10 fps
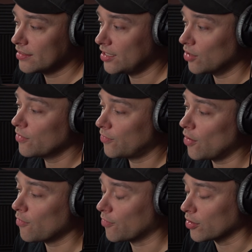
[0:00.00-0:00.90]
Don't
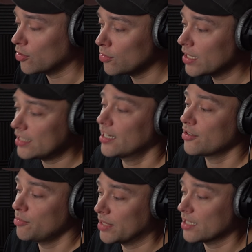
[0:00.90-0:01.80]
vote for who they tell
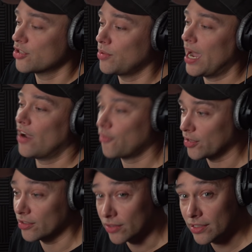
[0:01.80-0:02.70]
you because you have
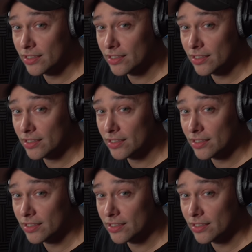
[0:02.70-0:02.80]
to.